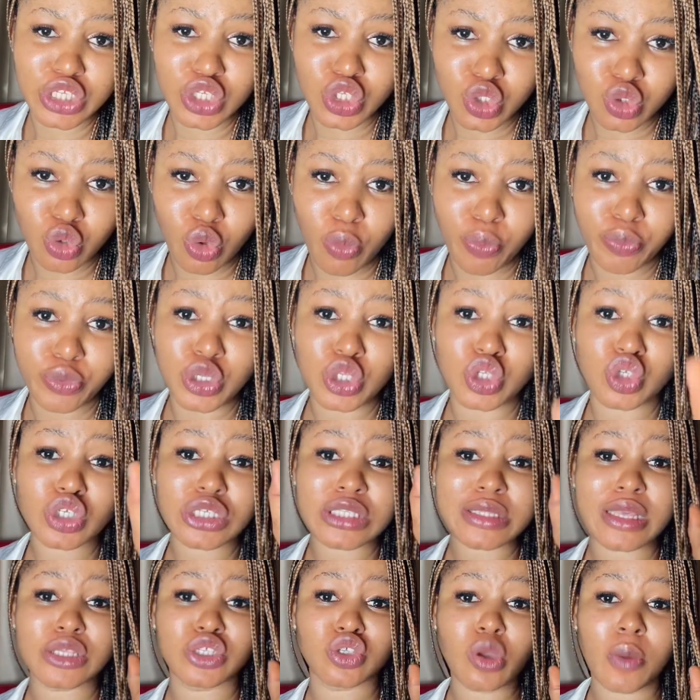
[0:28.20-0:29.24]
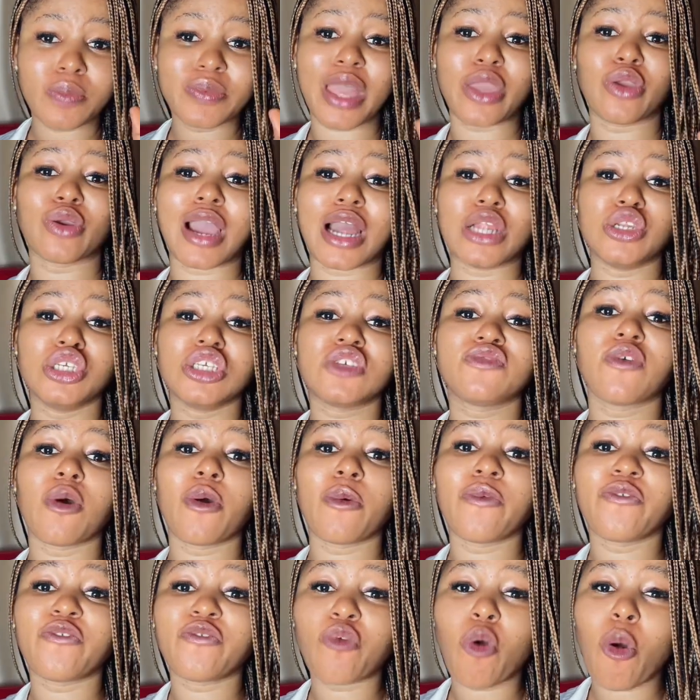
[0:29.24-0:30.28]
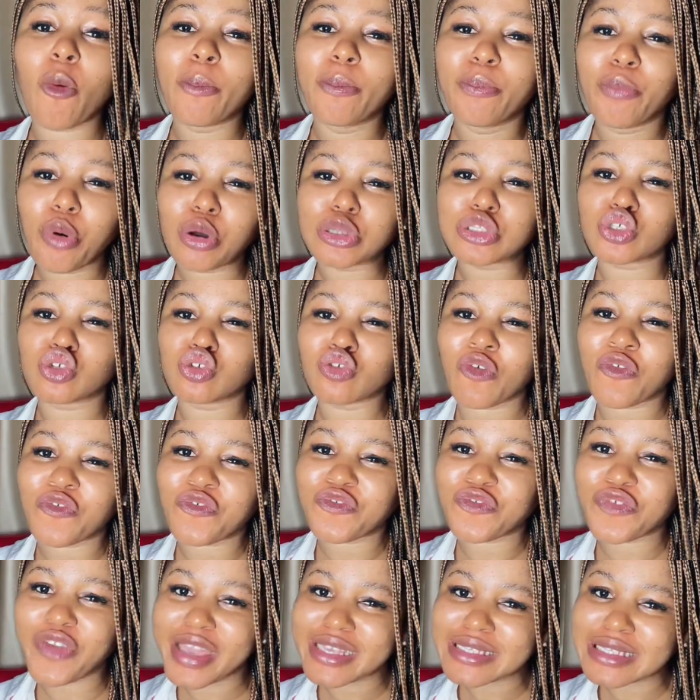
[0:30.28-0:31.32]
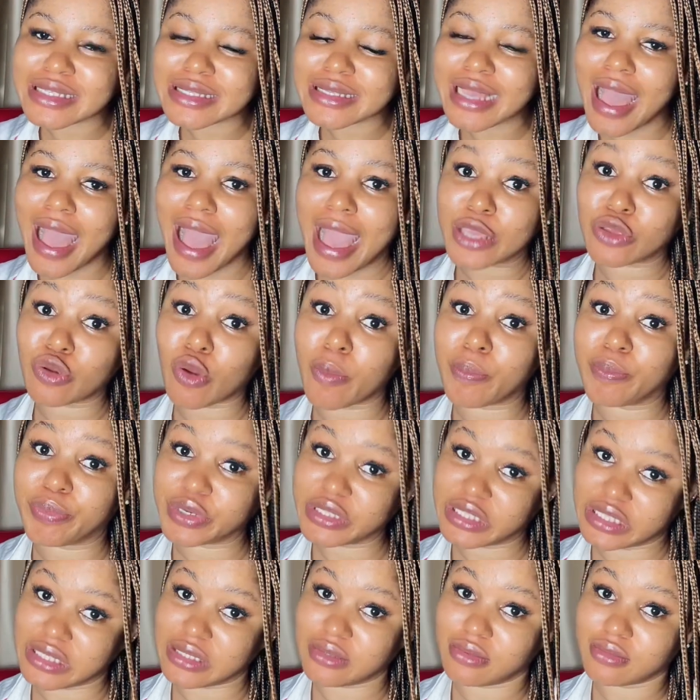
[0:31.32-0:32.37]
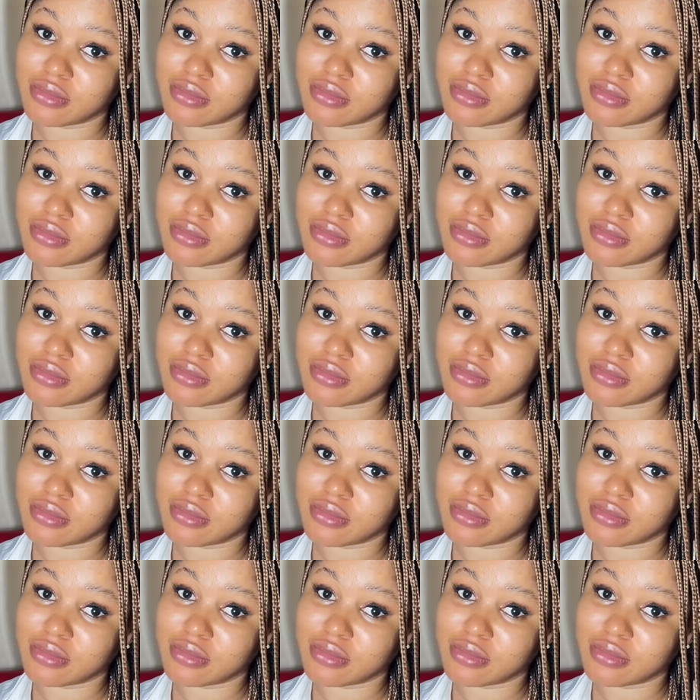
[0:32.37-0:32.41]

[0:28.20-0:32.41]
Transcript: soap, you choose a soap that you can use for both your face and your body.